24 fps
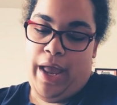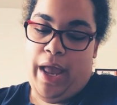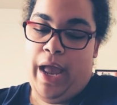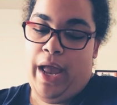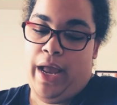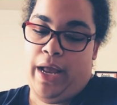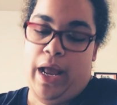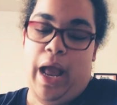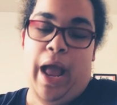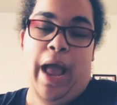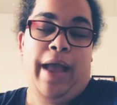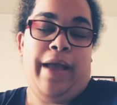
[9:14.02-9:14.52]
I,
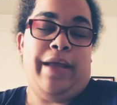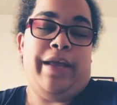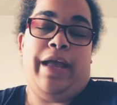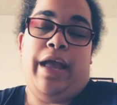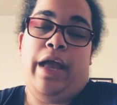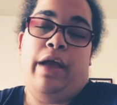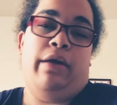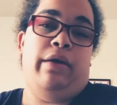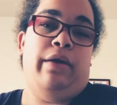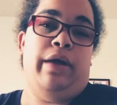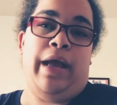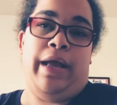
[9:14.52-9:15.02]
I, I
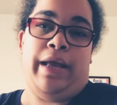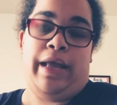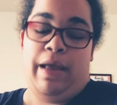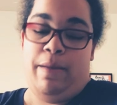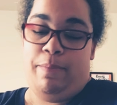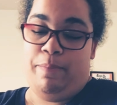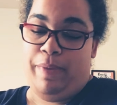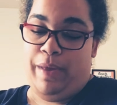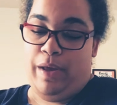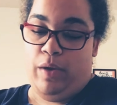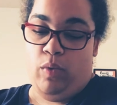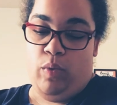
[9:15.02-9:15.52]
can't I
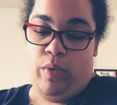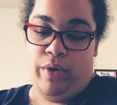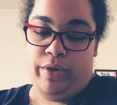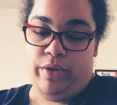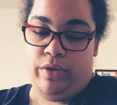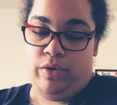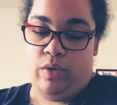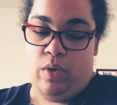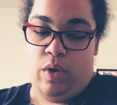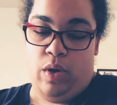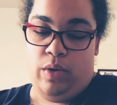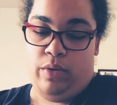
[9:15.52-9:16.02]
can't pick
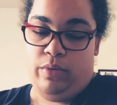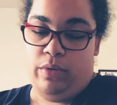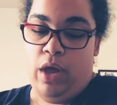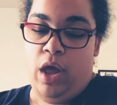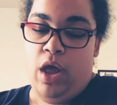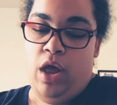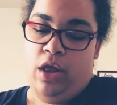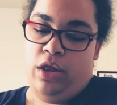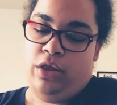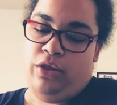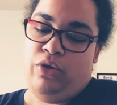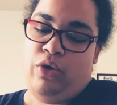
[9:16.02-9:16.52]
one, so
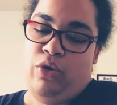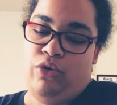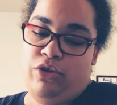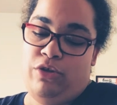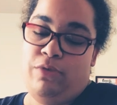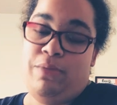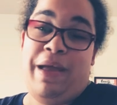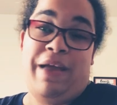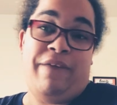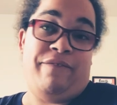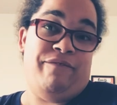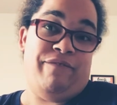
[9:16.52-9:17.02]

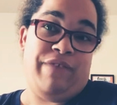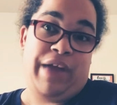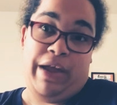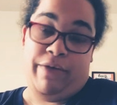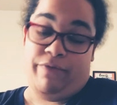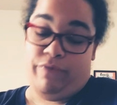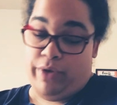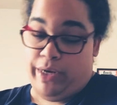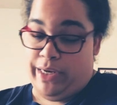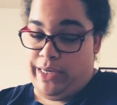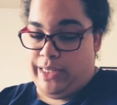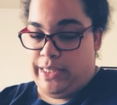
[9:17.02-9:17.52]
those are my
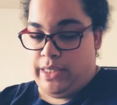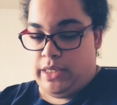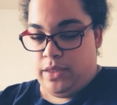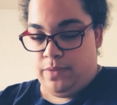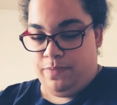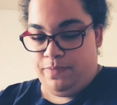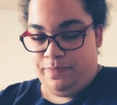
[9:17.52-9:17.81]
favorites.